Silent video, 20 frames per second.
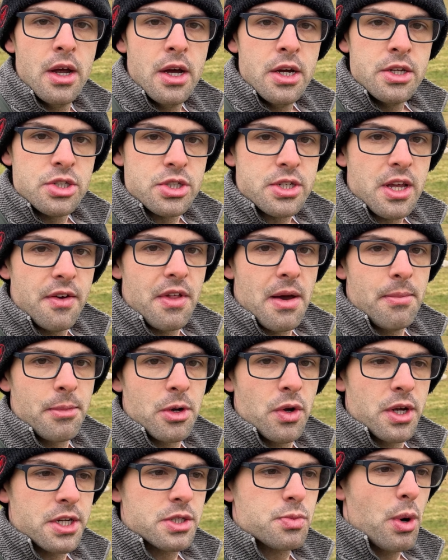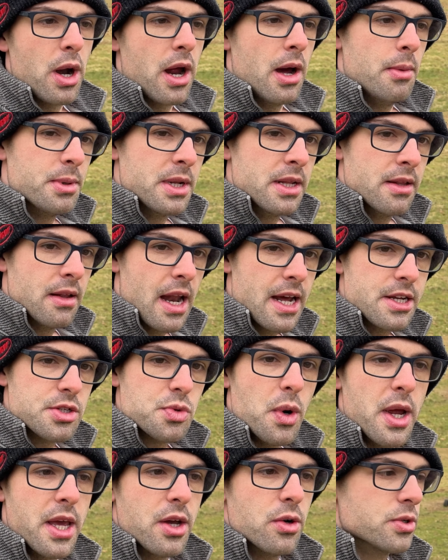just give them a quick spray up, but in the next
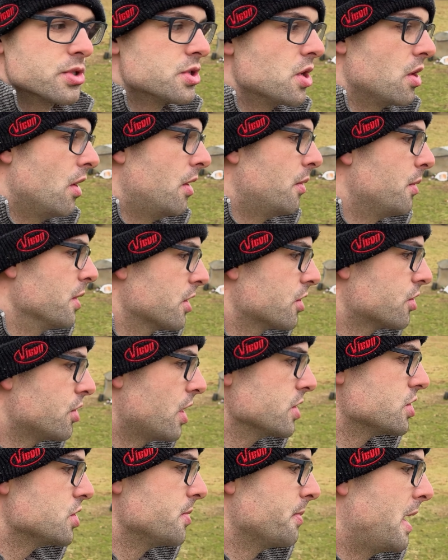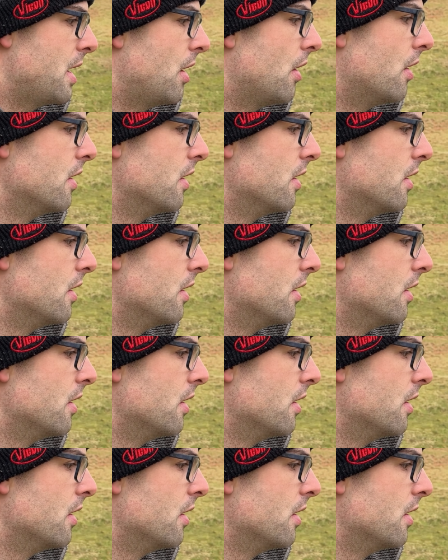week or two I want to crutch them out.